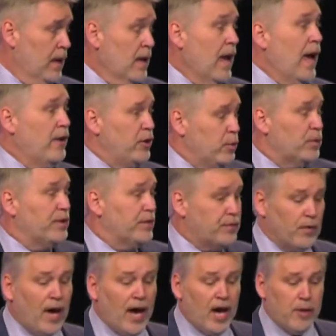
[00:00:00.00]
And you will
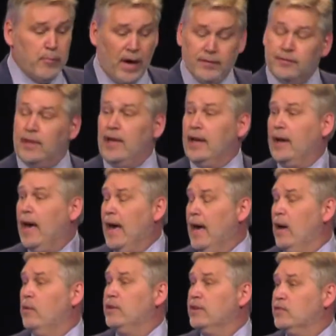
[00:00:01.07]
decide by saying,
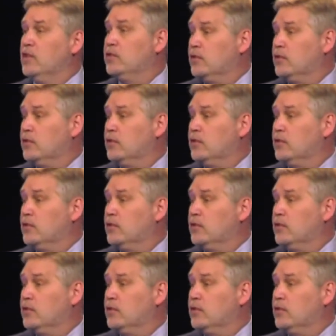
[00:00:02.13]
how does this